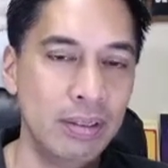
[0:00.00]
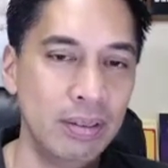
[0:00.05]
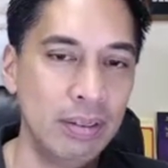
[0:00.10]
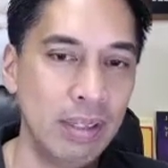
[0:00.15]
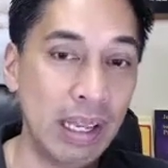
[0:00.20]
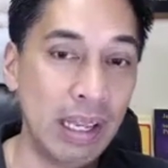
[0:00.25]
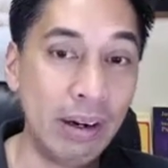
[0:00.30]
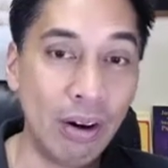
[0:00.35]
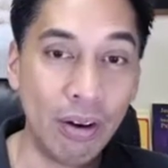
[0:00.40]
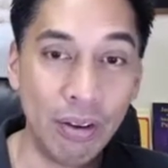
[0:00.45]

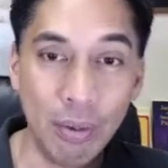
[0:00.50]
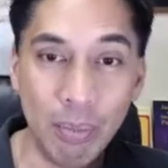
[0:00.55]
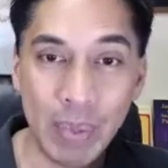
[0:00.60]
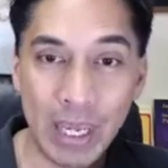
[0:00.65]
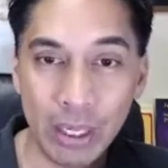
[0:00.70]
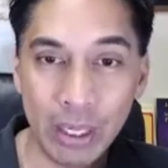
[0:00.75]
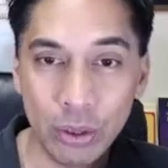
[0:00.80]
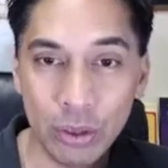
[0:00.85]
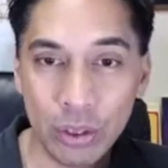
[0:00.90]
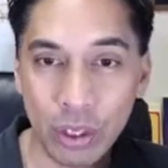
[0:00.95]
And are the
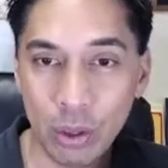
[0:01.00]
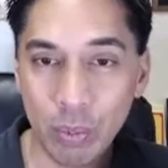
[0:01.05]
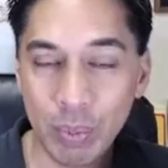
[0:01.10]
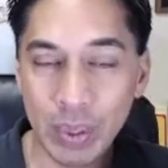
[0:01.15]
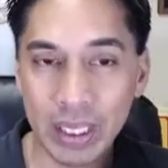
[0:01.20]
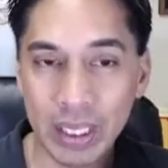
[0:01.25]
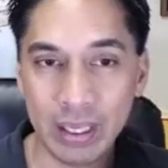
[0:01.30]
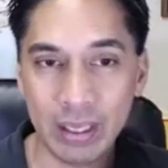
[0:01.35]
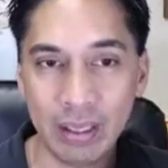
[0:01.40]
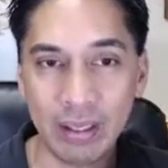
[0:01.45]
petals
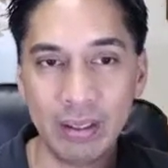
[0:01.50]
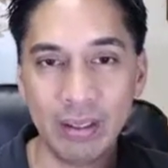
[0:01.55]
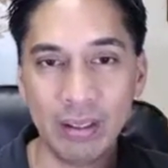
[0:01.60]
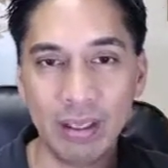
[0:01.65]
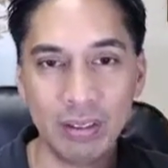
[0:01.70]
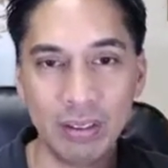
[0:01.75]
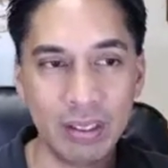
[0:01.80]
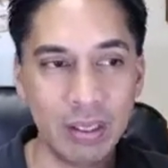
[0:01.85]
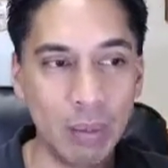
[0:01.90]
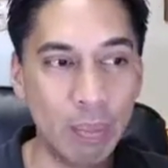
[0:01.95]
open?
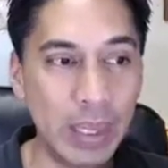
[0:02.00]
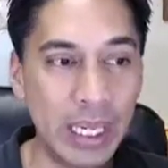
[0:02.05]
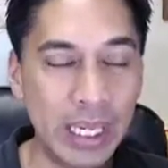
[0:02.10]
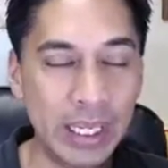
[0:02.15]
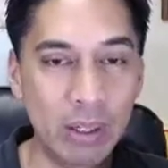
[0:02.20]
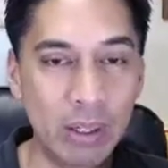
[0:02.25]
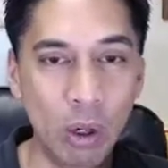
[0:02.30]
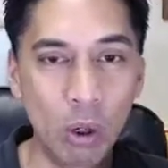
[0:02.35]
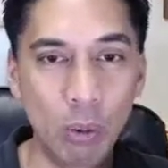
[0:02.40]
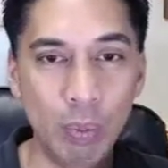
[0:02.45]
Is the bud
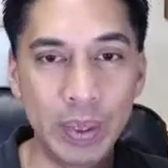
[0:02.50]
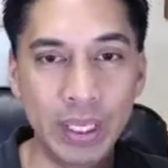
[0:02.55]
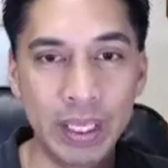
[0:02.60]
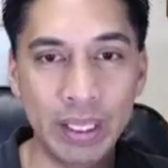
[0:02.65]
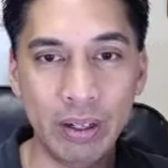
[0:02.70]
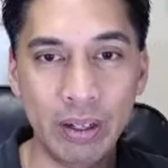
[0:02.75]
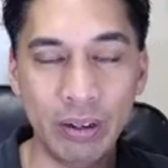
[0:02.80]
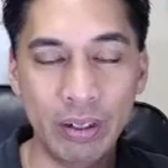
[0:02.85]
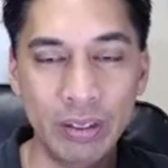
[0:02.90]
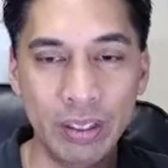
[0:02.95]
open
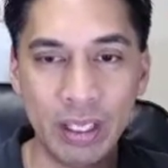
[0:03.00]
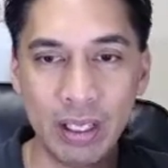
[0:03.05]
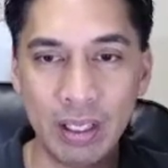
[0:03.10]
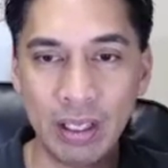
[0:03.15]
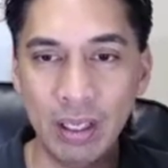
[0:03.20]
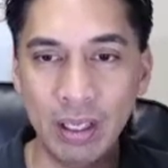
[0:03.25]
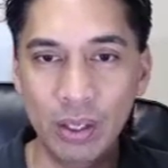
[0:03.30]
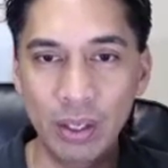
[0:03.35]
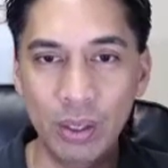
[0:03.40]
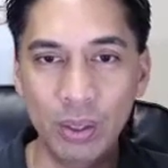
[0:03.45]
or is it
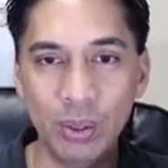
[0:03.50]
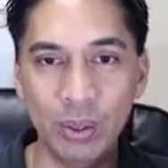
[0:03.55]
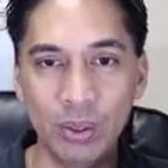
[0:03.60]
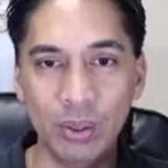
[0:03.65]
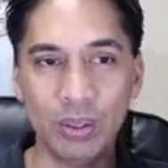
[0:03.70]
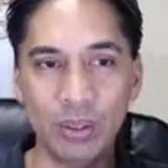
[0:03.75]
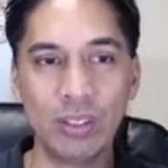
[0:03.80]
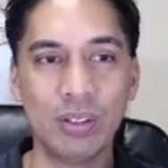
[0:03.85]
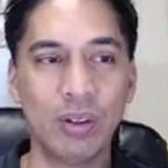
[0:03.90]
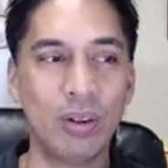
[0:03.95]

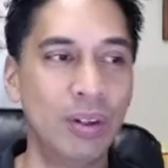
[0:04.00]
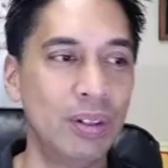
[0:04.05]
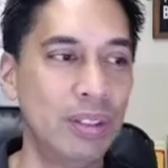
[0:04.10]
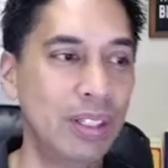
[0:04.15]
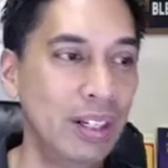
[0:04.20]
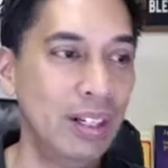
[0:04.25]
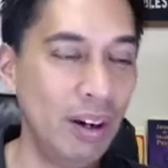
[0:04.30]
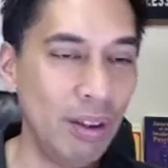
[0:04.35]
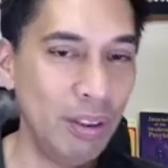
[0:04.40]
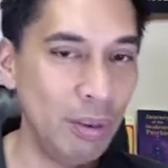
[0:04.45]
closed? Or did
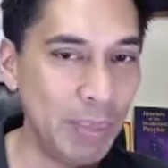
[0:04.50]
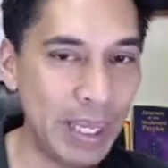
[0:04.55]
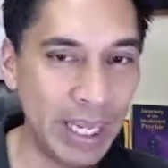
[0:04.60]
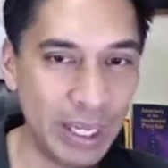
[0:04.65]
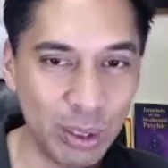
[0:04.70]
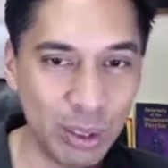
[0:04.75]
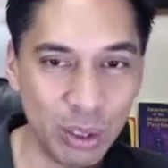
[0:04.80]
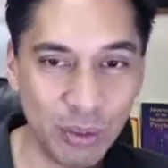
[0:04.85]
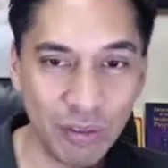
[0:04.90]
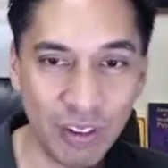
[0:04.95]
all the
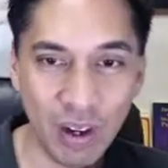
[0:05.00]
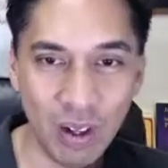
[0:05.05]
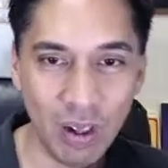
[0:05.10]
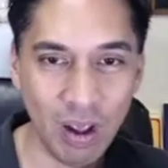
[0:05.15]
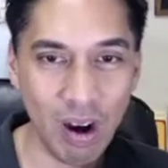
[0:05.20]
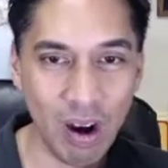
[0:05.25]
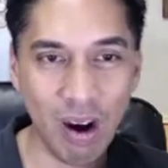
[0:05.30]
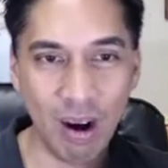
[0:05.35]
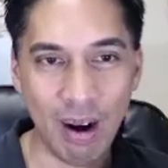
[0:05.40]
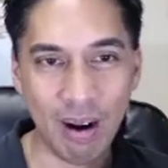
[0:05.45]
petals fall
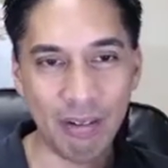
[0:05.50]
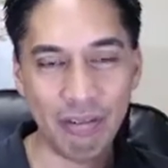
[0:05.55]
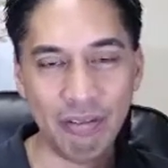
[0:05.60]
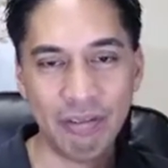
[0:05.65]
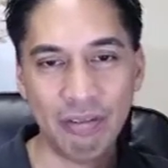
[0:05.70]
off?